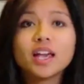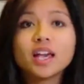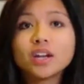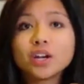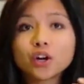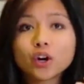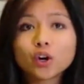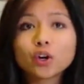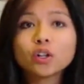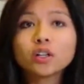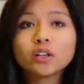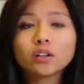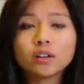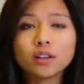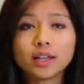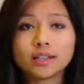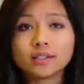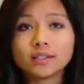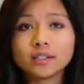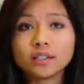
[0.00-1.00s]
In an earlier
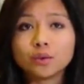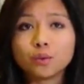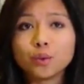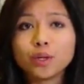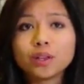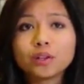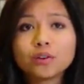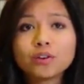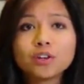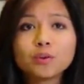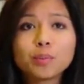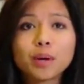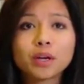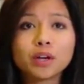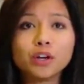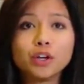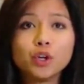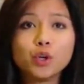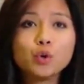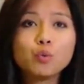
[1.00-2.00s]
lesson, we learned about
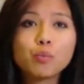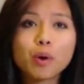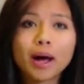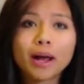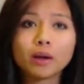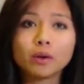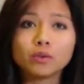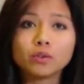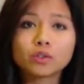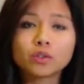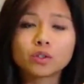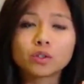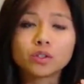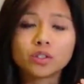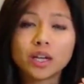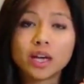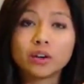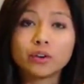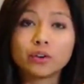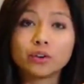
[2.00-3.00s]
a new BIOS
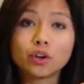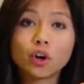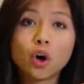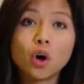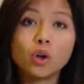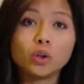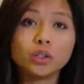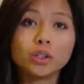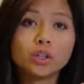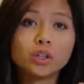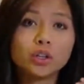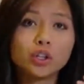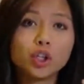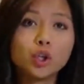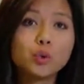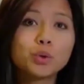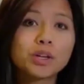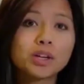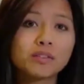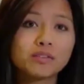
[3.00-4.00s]
standard called
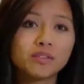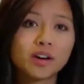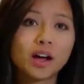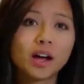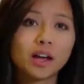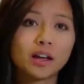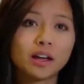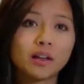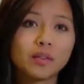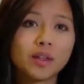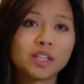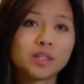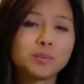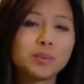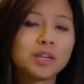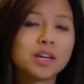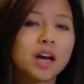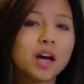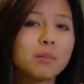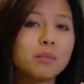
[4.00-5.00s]
UEFI that's
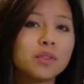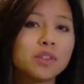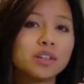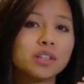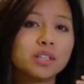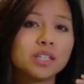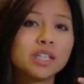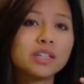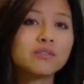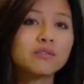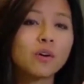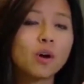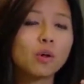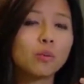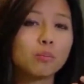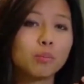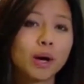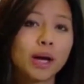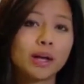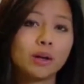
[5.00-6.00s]
become the
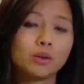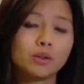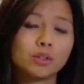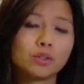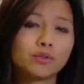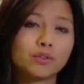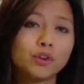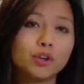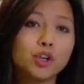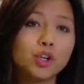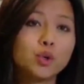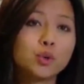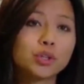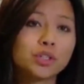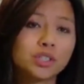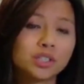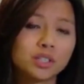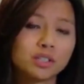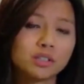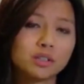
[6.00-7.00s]
default BIOS for newer
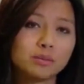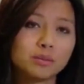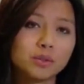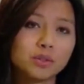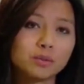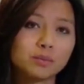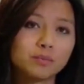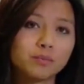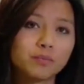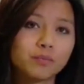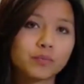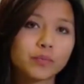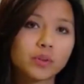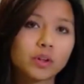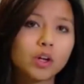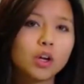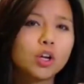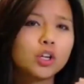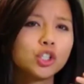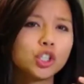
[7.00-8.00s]
systems.
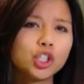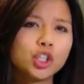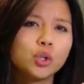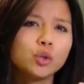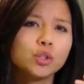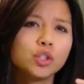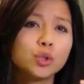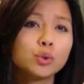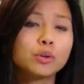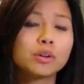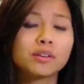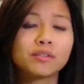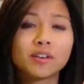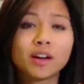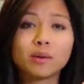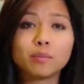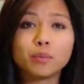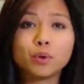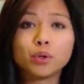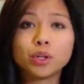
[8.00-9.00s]
To use
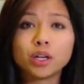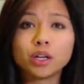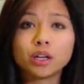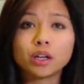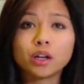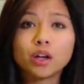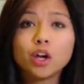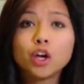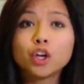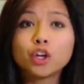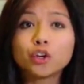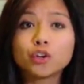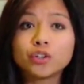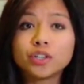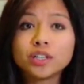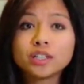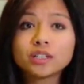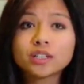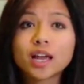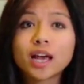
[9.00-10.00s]
UEFI booting, your
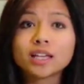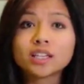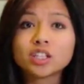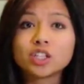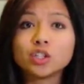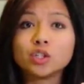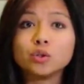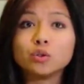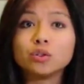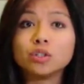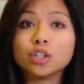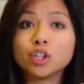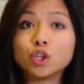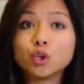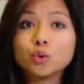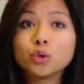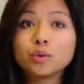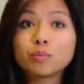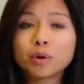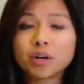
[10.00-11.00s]
disk has to use the
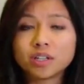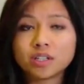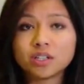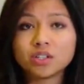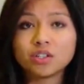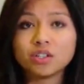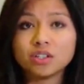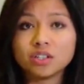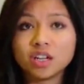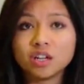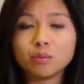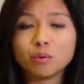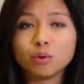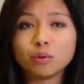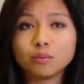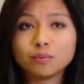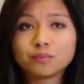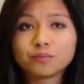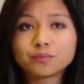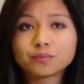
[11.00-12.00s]
GUID partition
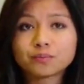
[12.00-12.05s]
table.